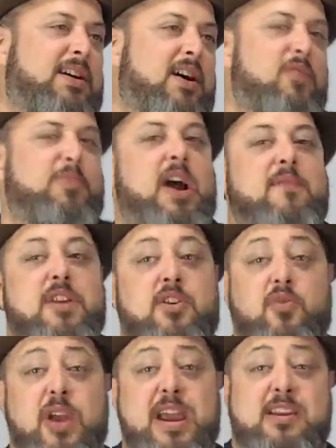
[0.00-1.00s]
I hope you're having a
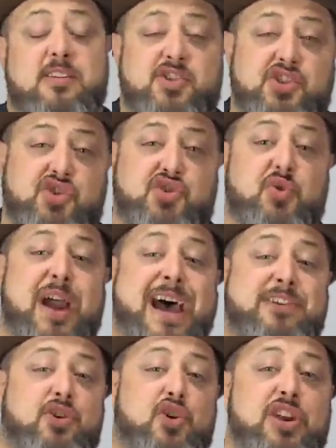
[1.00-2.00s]
great
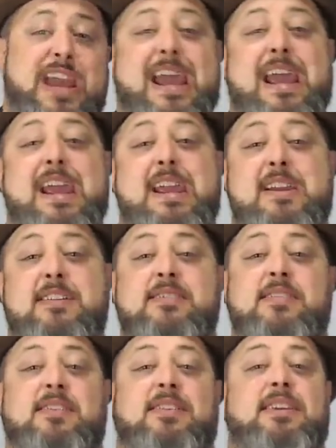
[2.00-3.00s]
Straturday.
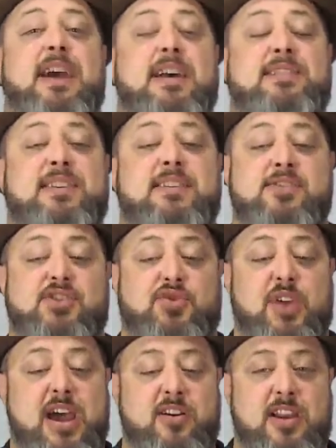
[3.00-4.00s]
Yes, it is
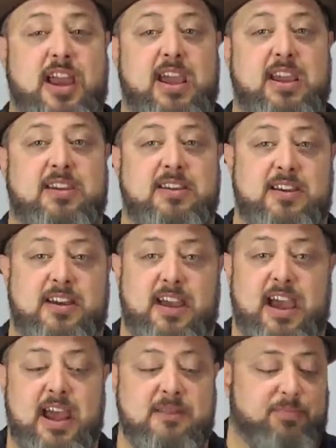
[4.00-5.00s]
Straturday.
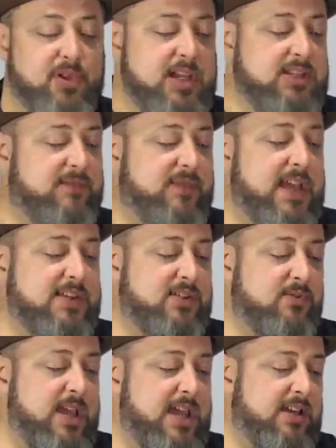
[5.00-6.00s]
Hadn't played the
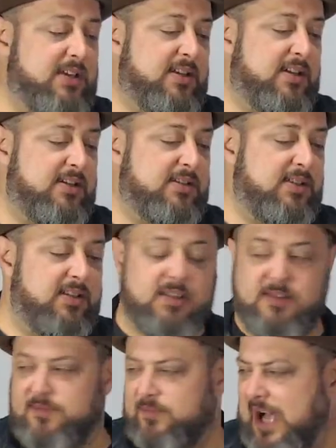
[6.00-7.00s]
Fiesta Red in
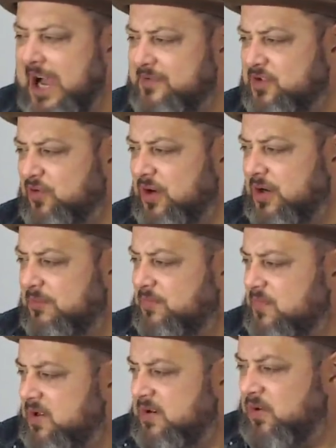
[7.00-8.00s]
a live
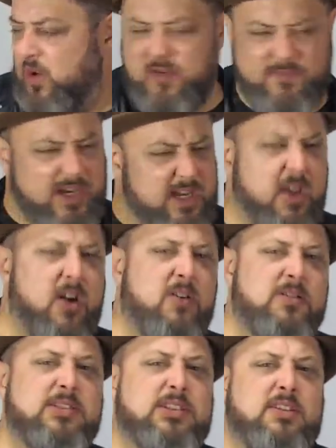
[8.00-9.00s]
stream or a
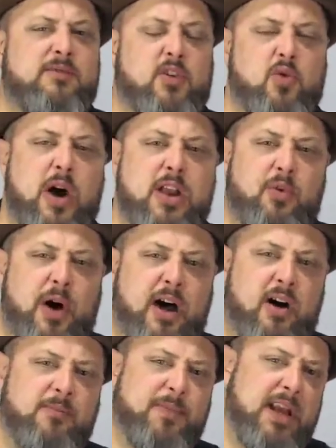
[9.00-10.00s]
video for quite a
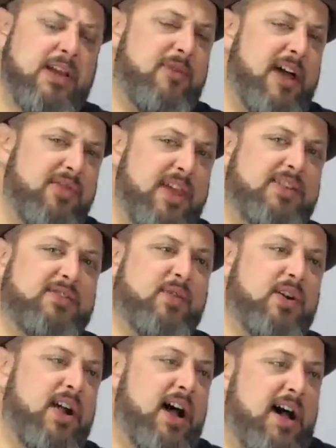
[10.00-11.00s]
while. But anyway, thanks
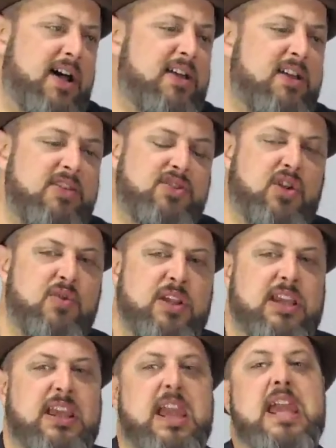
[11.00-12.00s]
for
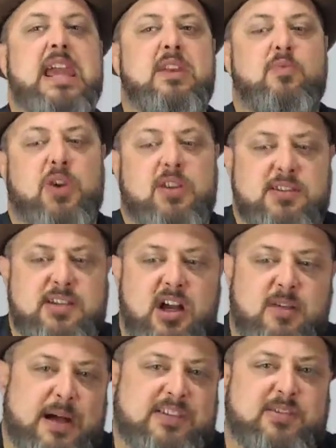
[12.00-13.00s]
tuning in. We're going to
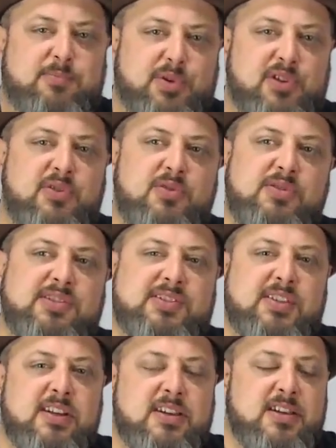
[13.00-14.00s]
talk about some
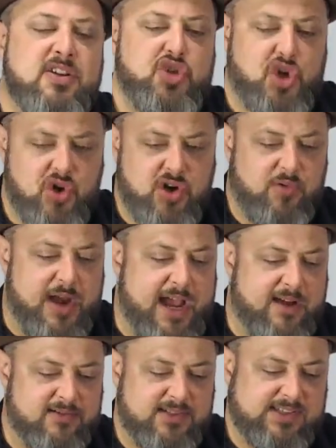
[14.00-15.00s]
blues
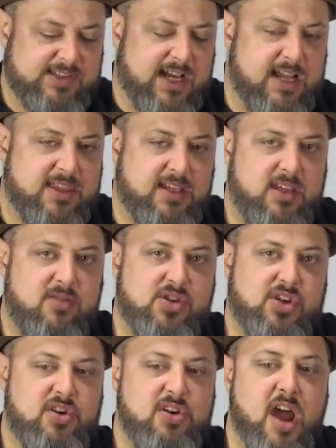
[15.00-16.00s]
turnarounds that I think you
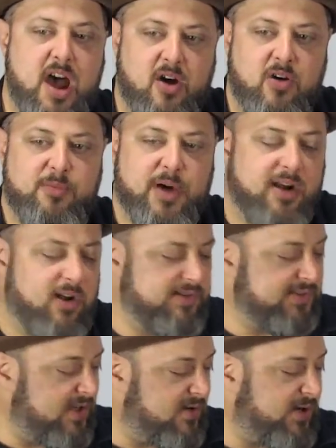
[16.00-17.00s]
should know, but
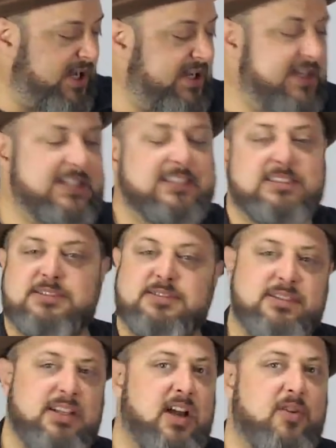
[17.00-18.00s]
also,
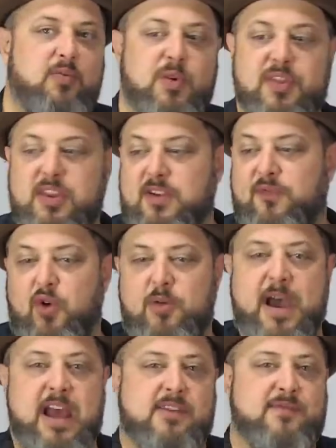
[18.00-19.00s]
within the
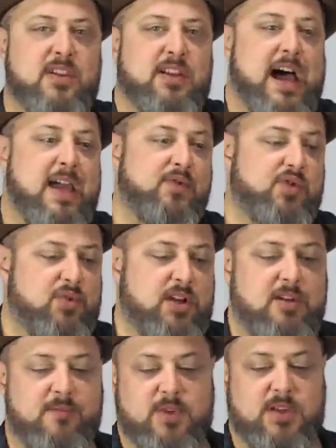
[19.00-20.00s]
format of the live
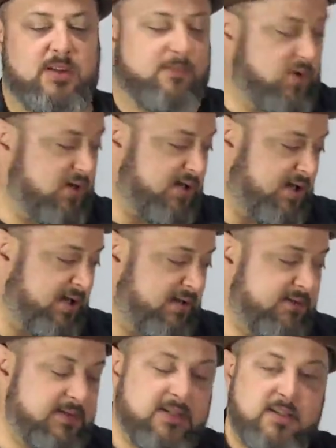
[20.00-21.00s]
stream, we're
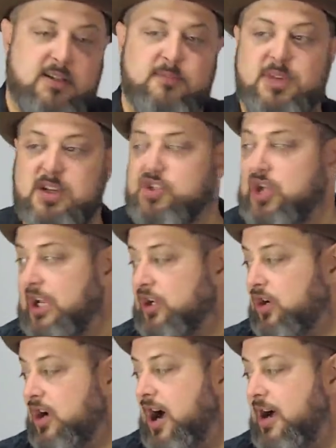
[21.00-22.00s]
gonna check
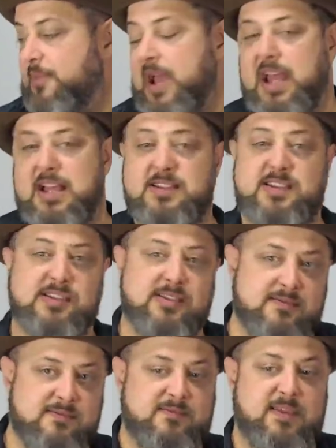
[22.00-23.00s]
your comments
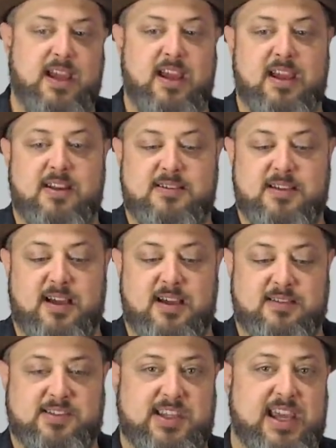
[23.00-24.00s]

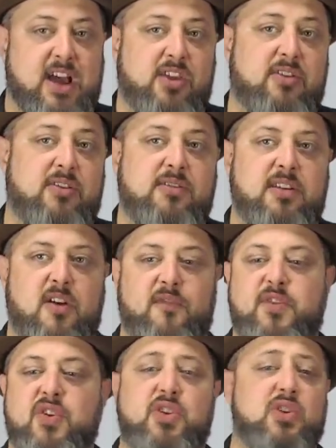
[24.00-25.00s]
and see how you
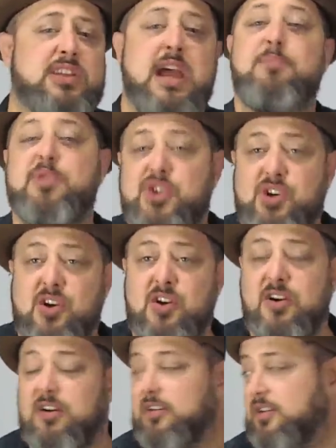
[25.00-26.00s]
feel your
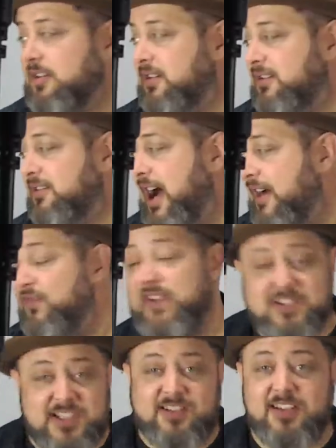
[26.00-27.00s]
temperature. Not
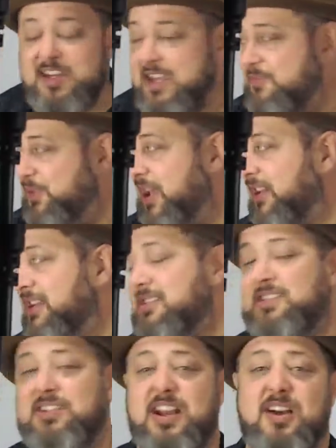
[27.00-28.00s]
physically, but
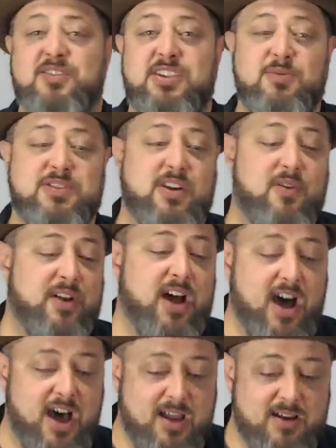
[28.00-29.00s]
let's, see what's going
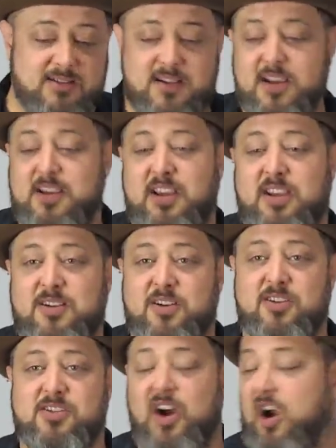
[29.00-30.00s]
on in your
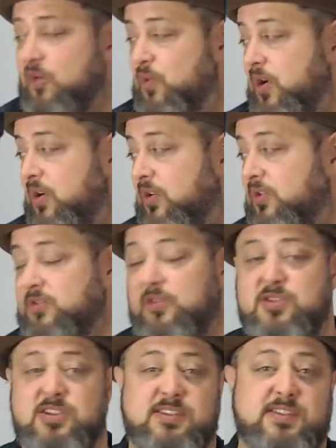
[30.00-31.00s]
guitar world
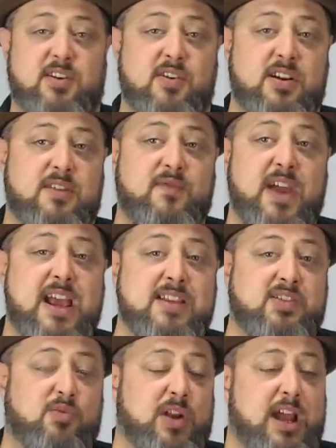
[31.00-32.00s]
or just current
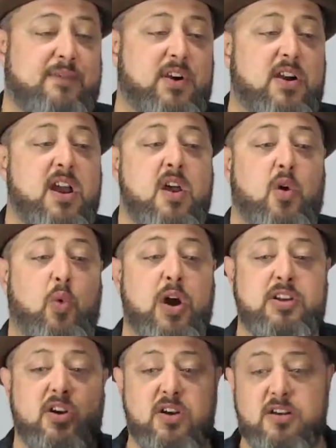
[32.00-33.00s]
events or whatever.
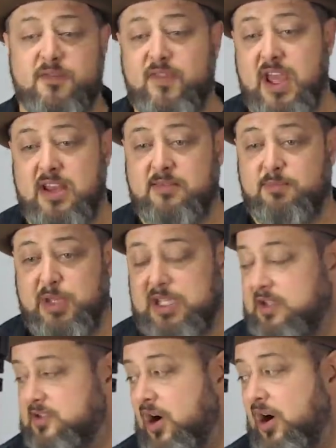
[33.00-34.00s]
One current event,
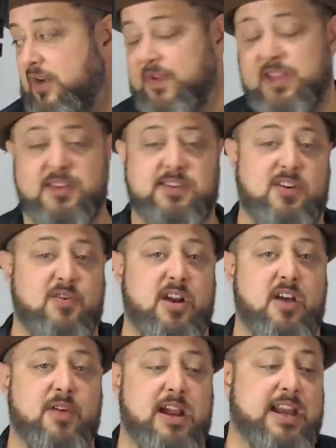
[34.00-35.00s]
big guitar event that's going
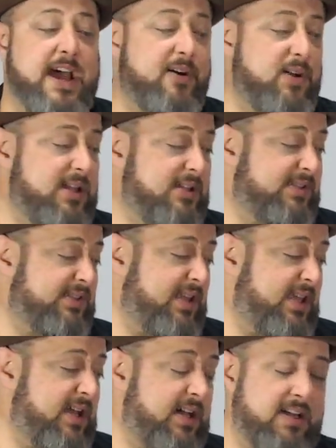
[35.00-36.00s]
on right now is
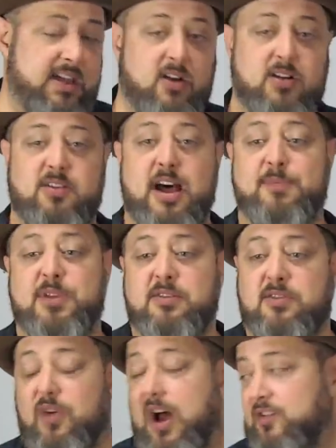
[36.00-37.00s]
the Eric
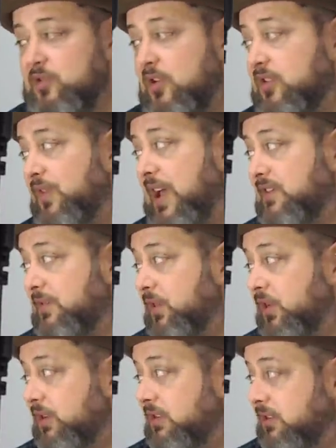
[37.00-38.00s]
Clapton Crossroads
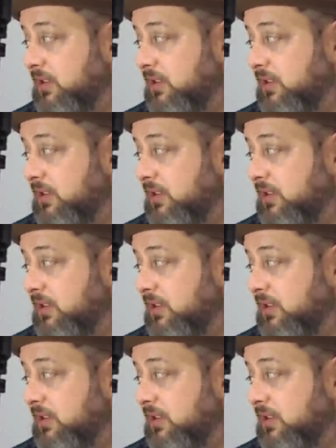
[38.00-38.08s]
Festival.